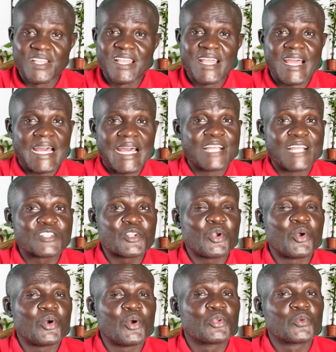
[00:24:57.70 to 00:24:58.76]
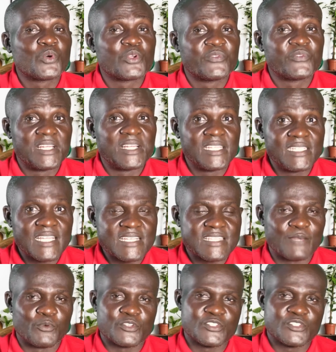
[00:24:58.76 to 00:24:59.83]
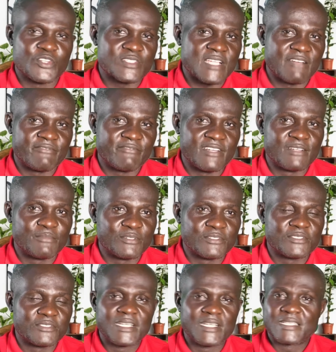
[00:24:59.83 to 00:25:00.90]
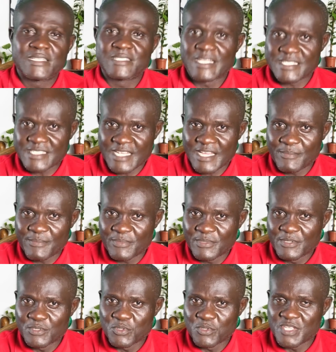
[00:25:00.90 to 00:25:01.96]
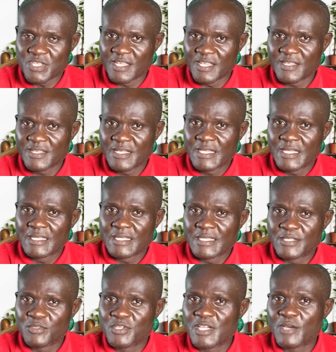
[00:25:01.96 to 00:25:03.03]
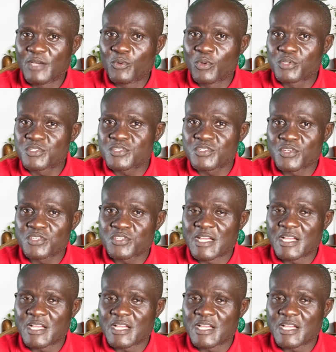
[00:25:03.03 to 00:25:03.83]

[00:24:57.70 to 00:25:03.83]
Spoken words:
and has called one of the leaders that was not available that time to say, did you hear what such and